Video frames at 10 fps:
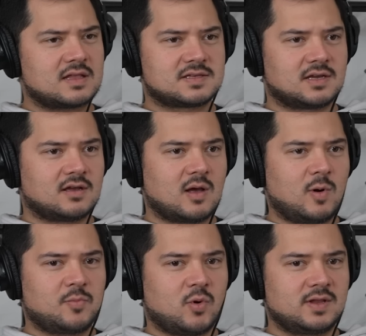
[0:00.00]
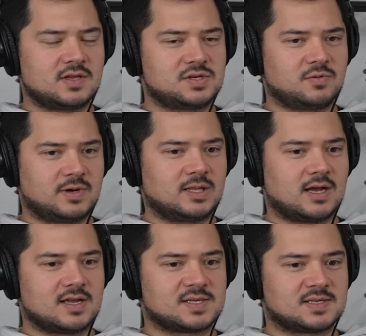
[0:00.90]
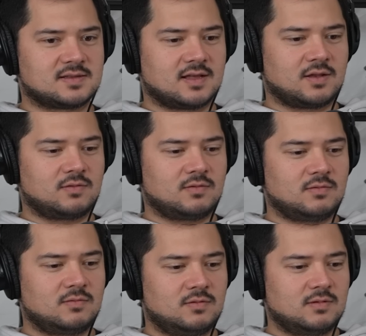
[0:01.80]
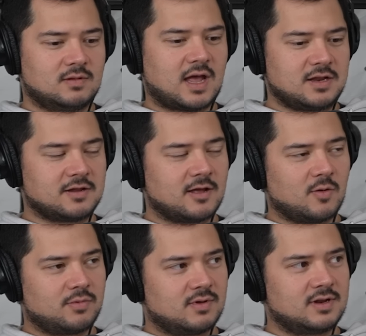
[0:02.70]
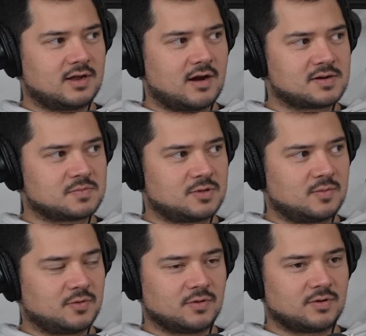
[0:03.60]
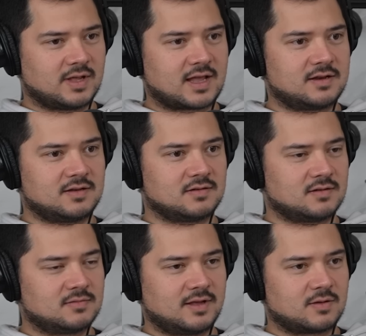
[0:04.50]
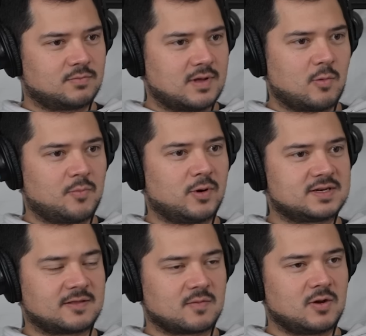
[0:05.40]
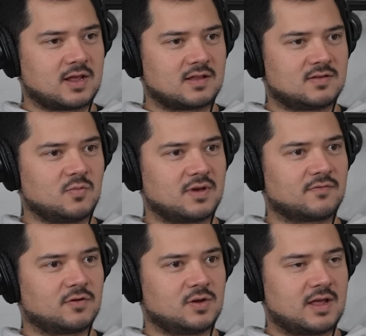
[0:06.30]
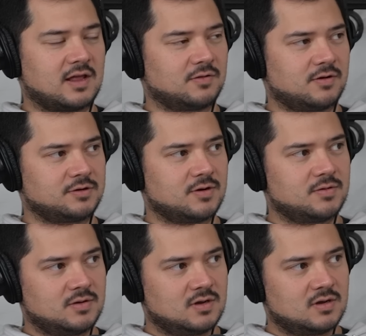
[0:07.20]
At uh, at what point did you realize that I need help? I need to hire some people, or like I need to like. At what point did the community get too big for you to handle on your own?